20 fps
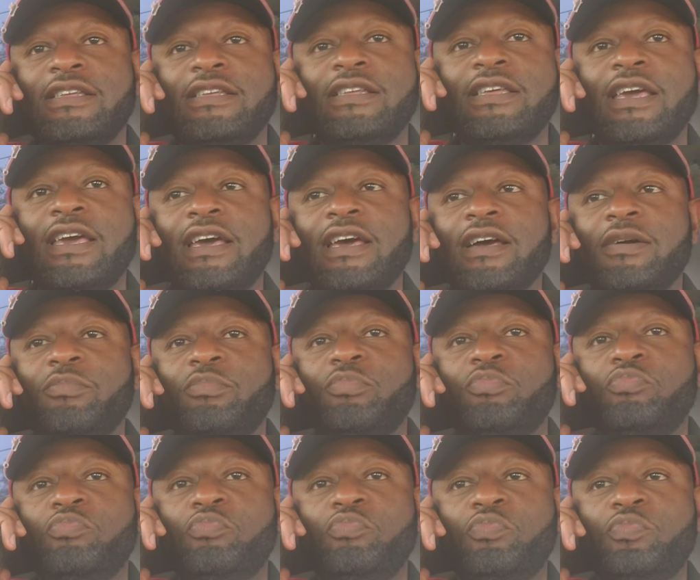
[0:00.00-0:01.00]
yeah,
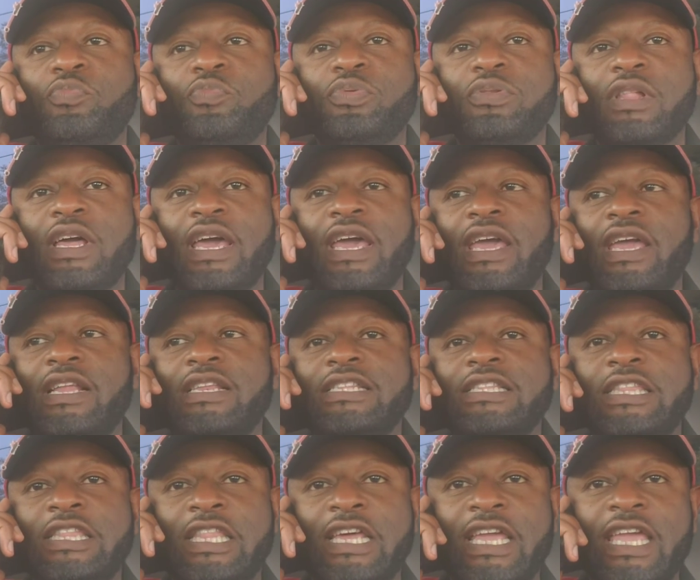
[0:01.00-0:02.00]

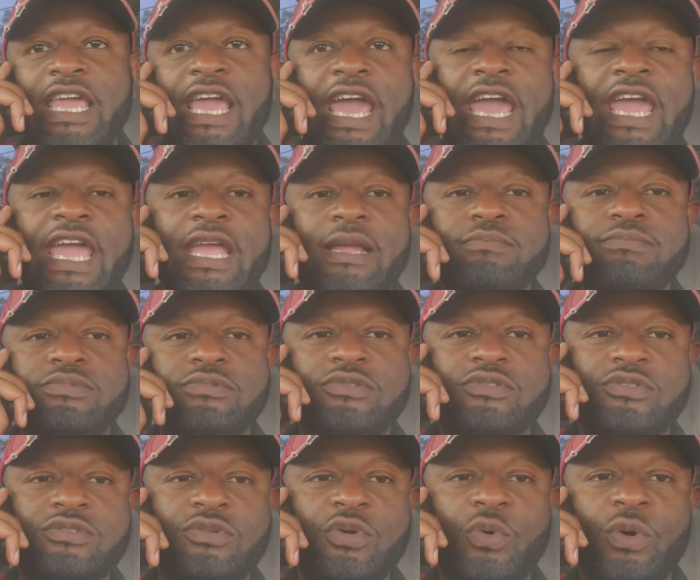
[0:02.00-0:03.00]
playing the game
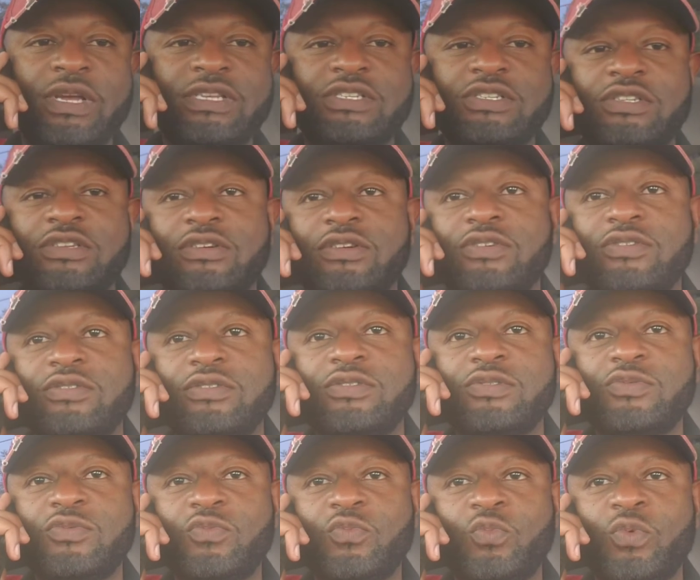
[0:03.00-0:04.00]
Twister.
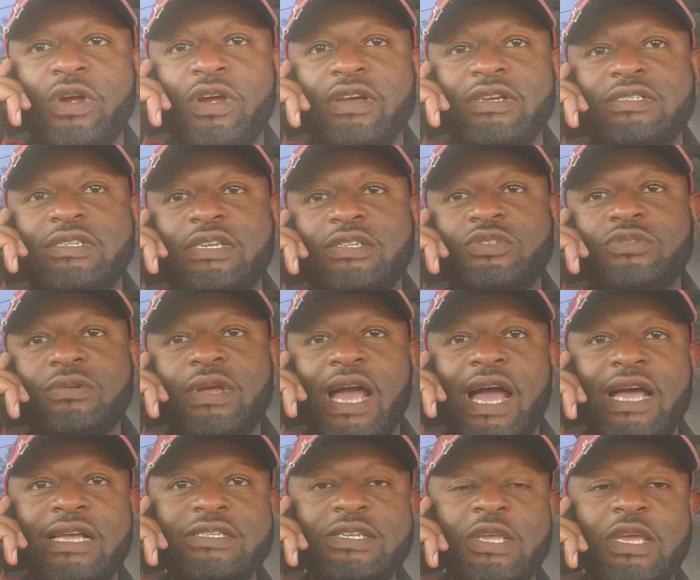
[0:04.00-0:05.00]
Where is it you
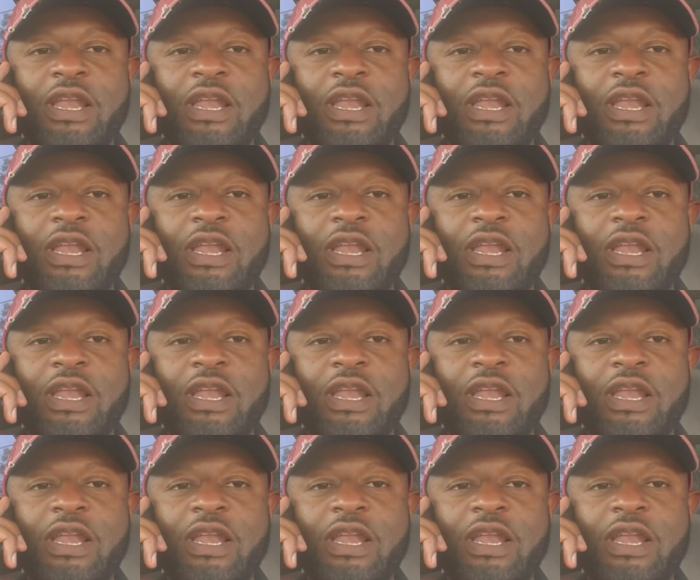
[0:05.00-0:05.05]
guys